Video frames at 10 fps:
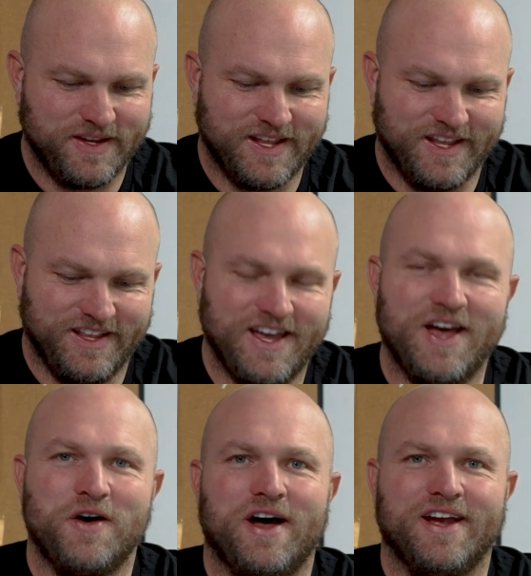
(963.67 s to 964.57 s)
look
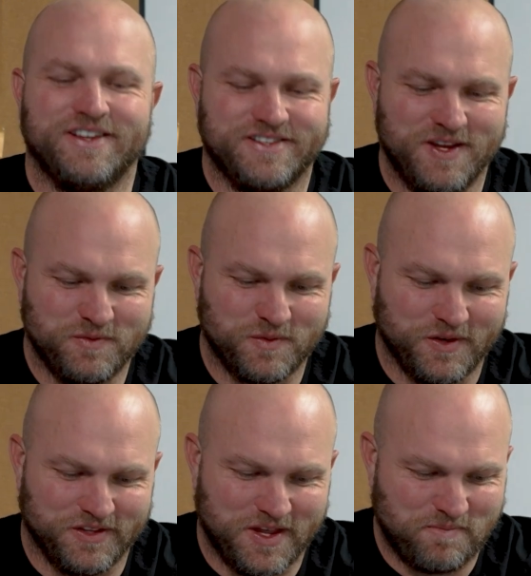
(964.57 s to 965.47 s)
how high his hips were
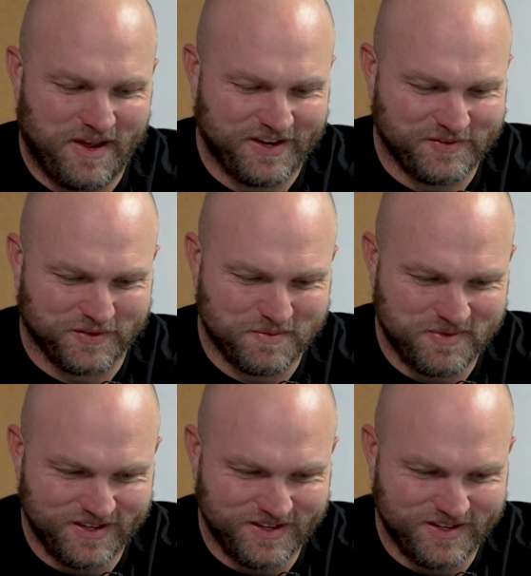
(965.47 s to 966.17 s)
on that back flip.